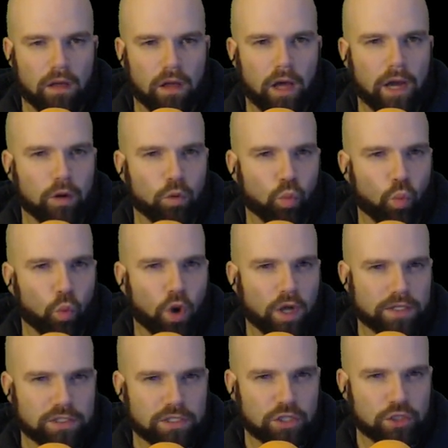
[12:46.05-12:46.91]
I
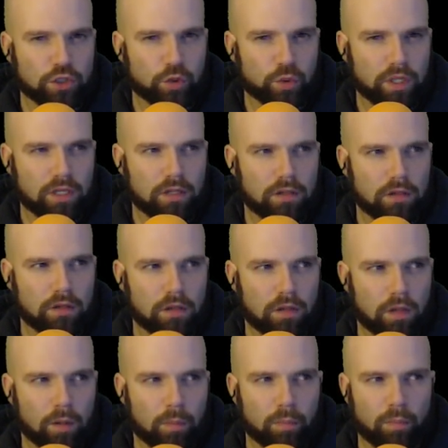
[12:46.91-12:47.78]
want to do it,
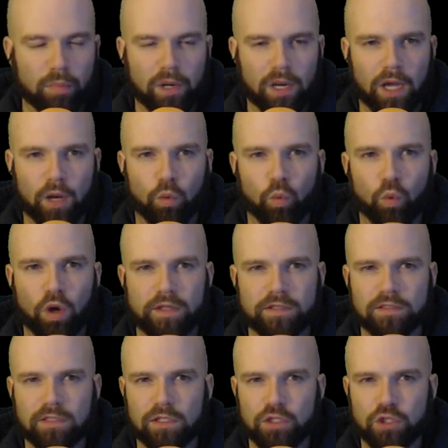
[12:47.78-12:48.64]
but I
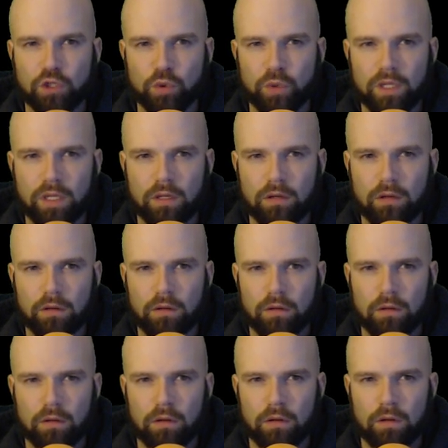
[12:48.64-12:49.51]
want to do it
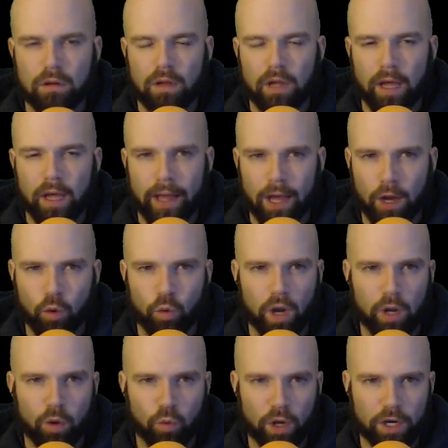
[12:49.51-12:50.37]
how I
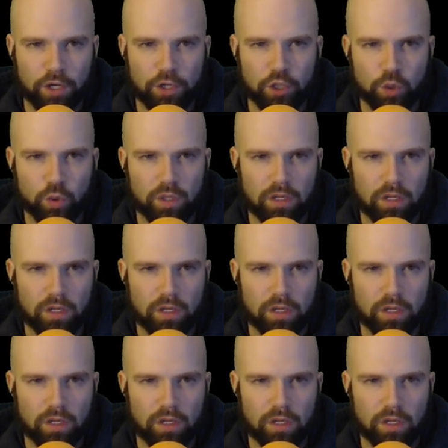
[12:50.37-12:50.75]
want to do it.